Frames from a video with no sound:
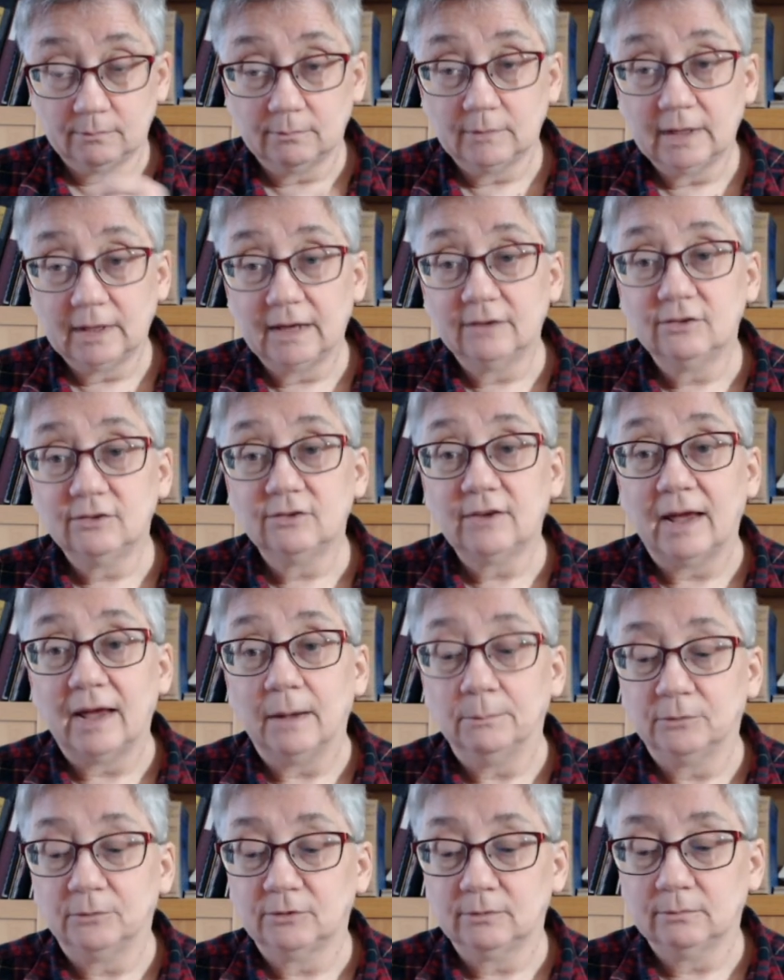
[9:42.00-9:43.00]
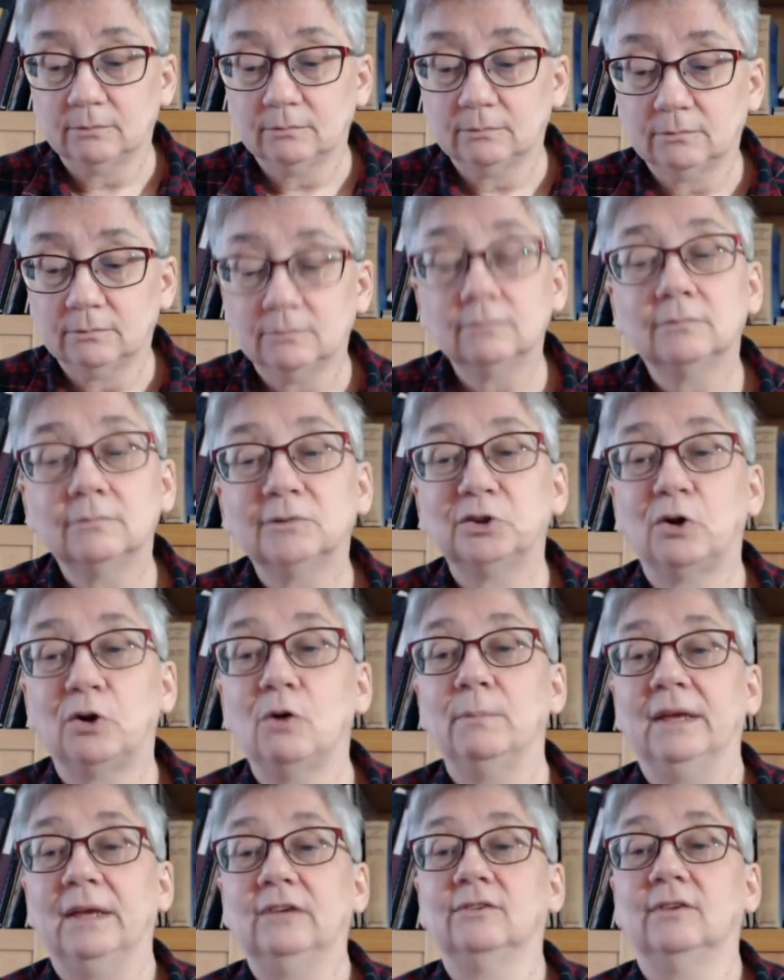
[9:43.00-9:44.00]
and stamps. It all
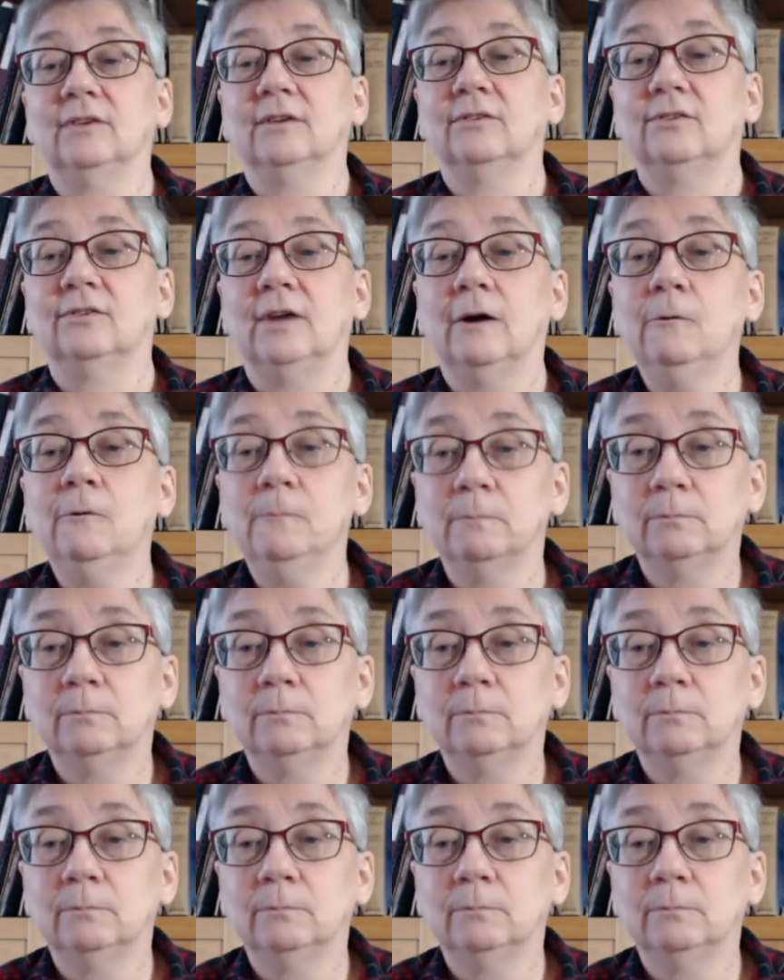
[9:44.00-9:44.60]
makes sense now.